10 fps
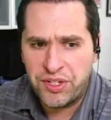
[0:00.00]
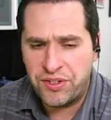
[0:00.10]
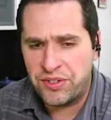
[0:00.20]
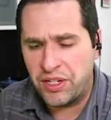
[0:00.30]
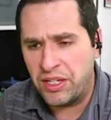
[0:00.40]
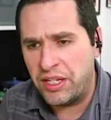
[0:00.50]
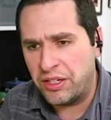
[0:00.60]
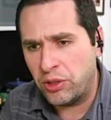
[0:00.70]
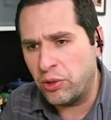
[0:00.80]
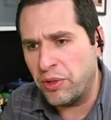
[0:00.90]
This is in
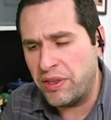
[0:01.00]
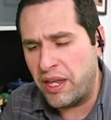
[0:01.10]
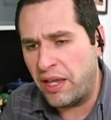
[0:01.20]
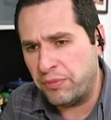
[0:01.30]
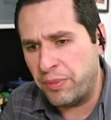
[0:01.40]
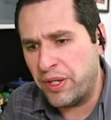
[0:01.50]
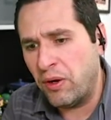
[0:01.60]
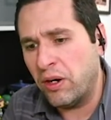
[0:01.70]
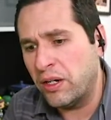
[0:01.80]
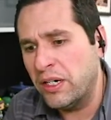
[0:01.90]
including the
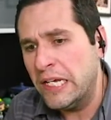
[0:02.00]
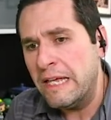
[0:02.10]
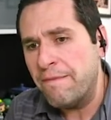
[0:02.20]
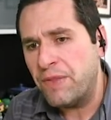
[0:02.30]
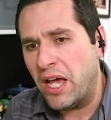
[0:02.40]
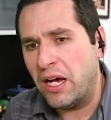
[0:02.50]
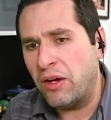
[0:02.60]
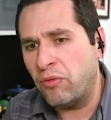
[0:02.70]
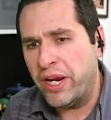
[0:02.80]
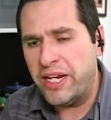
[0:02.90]
SPR.
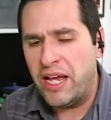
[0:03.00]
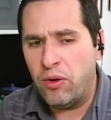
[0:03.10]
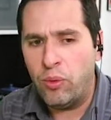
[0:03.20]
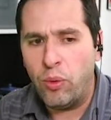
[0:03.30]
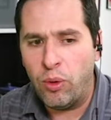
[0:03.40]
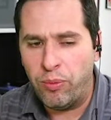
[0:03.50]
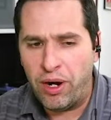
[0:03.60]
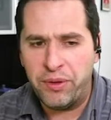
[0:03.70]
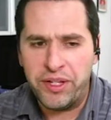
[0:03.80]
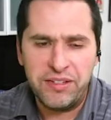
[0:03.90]
Uh, right now, we'll
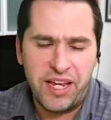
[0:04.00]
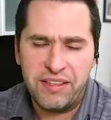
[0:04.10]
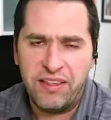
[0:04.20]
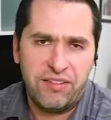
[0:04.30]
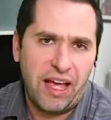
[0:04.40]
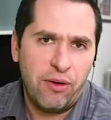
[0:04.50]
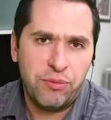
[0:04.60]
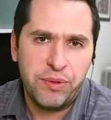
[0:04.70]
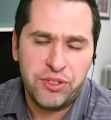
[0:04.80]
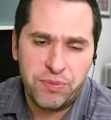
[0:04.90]
probably take this
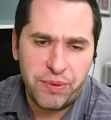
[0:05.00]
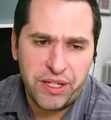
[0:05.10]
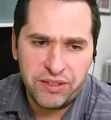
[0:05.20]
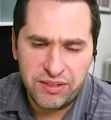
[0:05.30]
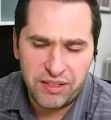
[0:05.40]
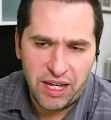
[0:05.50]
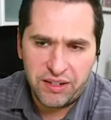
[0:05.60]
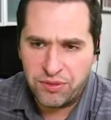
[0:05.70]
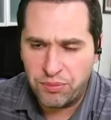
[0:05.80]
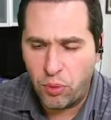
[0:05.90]
out just because it's not
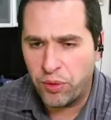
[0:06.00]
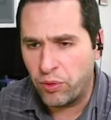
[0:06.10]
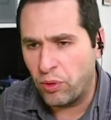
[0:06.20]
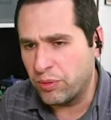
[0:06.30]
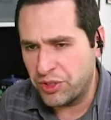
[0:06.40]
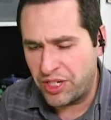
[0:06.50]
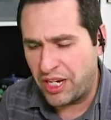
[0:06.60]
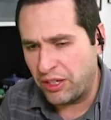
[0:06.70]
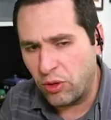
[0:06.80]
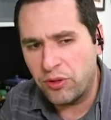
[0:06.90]
as important, or we'll just
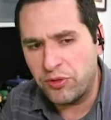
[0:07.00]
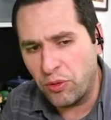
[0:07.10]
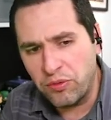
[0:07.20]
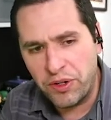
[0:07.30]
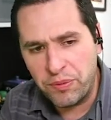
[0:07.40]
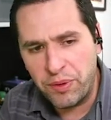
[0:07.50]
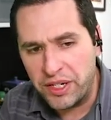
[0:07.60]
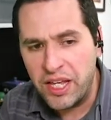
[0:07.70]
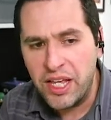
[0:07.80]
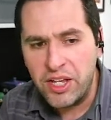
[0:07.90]
kind of gloss over it.
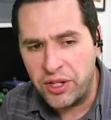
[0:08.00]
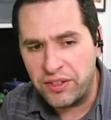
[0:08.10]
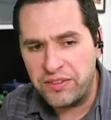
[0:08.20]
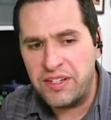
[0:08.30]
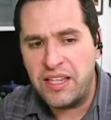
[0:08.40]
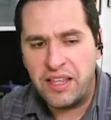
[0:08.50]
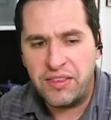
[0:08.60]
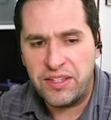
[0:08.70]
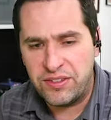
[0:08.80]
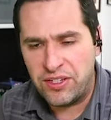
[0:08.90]
But you can see
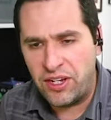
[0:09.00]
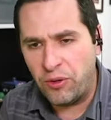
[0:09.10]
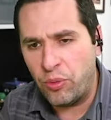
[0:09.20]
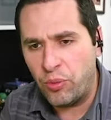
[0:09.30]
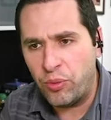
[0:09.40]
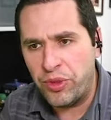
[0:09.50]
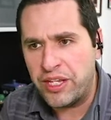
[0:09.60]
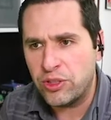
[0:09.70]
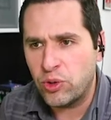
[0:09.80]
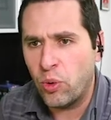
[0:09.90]
that this, you know,
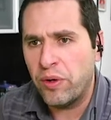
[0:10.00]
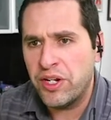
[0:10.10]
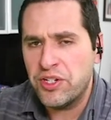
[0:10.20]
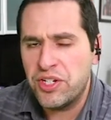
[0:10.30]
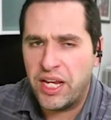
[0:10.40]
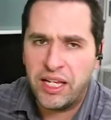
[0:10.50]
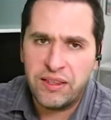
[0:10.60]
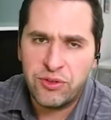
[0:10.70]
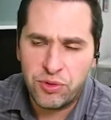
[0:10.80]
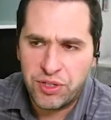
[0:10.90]
the storage
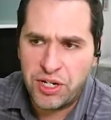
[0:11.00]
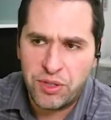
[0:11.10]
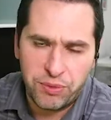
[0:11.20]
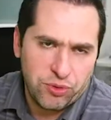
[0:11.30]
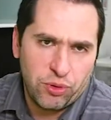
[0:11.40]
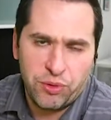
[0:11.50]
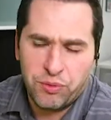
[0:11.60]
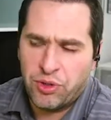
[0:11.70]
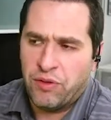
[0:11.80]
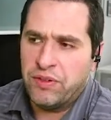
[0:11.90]
in the Strategic Petroleum
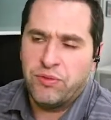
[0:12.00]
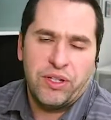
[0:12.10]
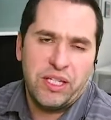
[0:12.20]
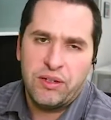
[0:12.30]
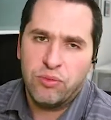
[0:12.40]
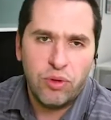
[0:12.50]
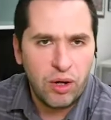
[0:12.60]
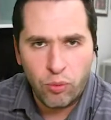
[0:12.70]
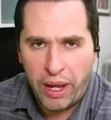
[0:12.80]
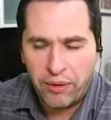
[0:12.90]
Reserve is really
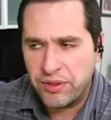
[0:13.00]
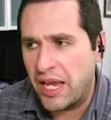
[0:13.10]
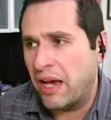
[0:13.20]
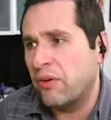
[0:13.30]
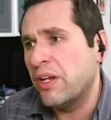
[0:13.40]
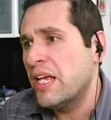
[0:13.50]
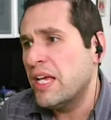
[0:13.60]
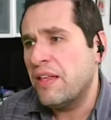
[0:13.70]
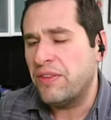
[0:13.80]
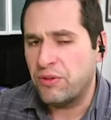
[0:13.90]
uh, wound down.
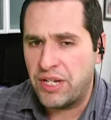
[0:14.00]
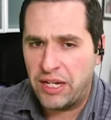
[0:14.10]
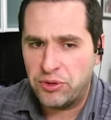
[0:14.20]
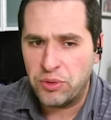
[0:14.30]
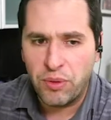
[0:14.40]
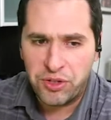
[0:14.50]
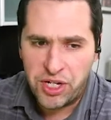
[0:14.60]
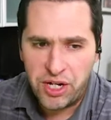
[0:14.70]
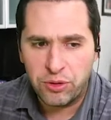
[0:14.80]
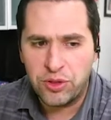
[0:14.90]
There's not too
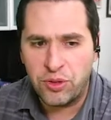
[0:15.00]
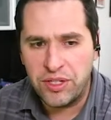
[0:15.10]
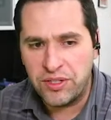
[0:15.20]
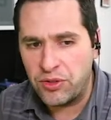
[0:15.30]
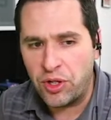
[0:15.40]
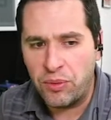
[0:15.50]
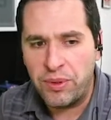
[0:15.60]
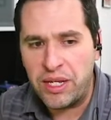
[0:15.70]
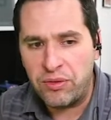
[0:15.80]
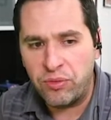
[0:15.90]
much here, so this is going to
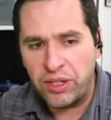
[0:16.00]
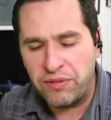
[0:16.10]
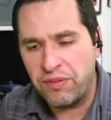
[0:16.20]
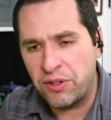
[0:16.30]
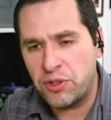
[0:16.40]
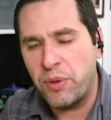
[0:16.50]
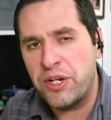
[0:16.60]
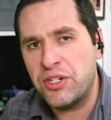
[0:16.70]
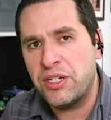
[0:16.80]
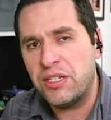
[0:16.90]
be really
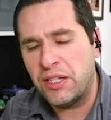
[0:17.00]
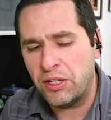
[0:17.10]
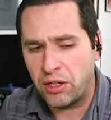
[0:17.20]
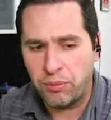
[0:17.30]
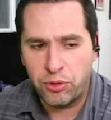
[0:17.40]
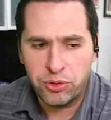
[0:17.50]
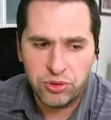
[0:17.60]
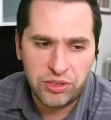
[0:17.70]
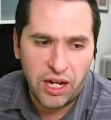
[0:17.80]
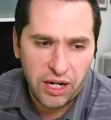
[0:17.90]
fluctuation in the
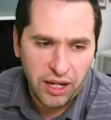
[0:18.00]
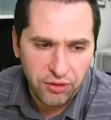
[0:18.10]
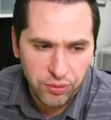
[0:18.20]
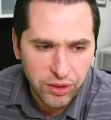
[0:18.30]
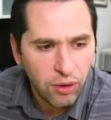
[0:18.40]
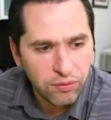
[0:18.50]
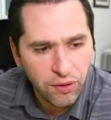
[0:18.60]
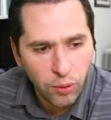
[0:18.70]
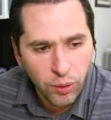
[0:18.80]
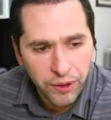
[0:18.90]
commercial stock as we go
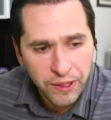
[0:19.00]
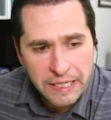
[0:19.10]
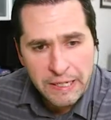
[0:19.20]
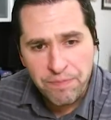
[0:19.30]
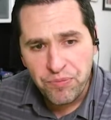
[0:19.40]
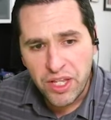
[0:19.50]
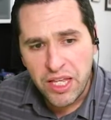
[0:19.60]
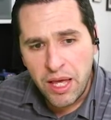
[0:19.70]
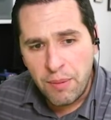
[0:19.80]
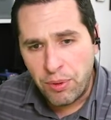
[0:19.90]
forward.
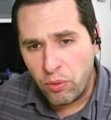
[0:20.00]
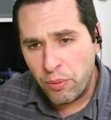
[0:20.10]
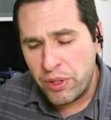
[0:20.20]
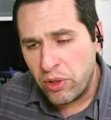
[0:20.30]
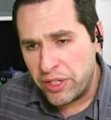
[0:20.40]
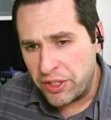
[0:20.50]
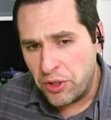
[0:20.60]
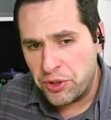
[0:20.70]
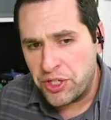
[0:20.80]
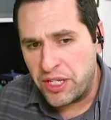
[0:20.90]
But when we look at
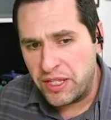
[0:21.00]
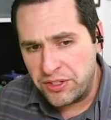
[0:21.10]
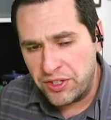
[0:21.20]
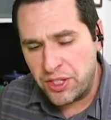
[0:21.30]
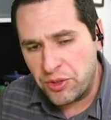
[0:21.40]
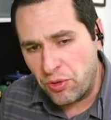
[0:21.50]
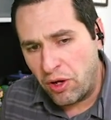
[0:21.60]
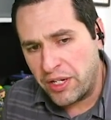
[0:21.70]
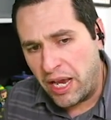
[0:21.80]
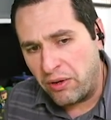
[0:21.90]
Cushing, this is the
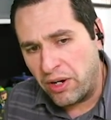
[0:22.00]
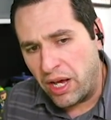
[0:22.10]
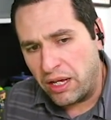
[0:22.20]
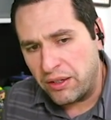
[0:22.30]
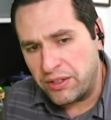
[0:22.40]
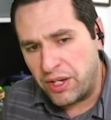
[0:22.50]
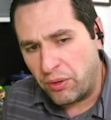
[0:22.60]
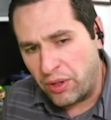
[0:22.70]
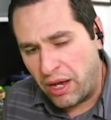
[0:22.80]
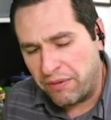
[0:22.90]
drawdown. Uh, you
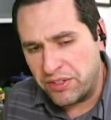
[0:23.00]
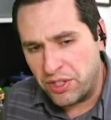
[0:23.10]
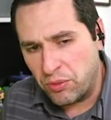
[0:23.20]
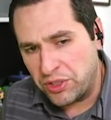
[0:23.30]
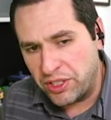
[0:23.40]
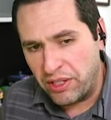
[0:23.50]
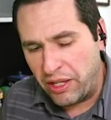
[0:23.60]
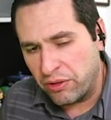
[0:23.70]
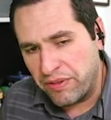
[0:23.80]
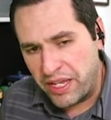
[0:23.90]
know, obviously we're still
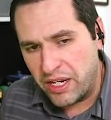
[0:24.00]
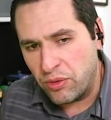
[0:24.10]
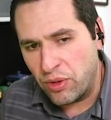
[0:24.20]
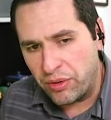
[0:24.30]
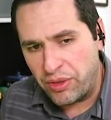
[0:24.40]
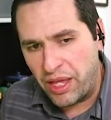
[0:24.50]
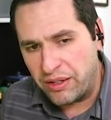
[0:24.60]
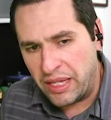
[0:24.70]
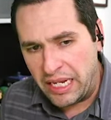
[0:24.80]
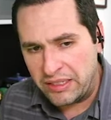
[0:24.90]
elevated. Uh,
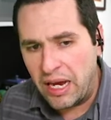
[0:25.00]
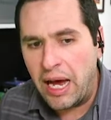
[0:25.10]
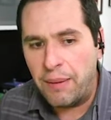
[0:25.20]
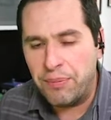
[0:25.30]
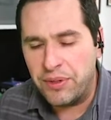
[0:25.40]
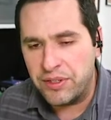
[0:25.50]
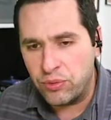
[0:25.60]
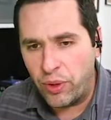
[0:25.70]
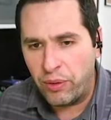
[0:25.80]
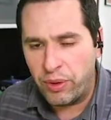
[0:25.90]
that that top
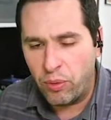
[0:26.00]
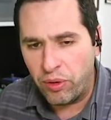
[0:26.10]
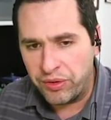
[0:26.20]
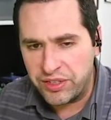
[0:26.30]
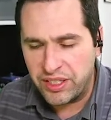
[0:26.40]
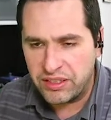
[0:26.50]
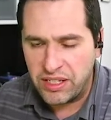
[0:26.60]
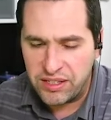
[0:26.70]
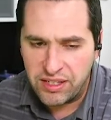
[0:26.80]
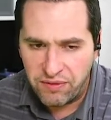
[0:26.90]
is where we were in
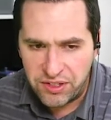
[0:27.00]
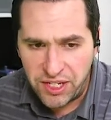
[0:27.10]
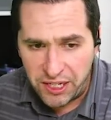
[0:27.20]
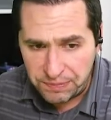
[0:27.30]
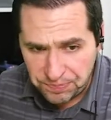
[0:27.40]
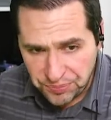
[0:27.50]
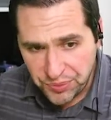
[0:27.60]
16, 17.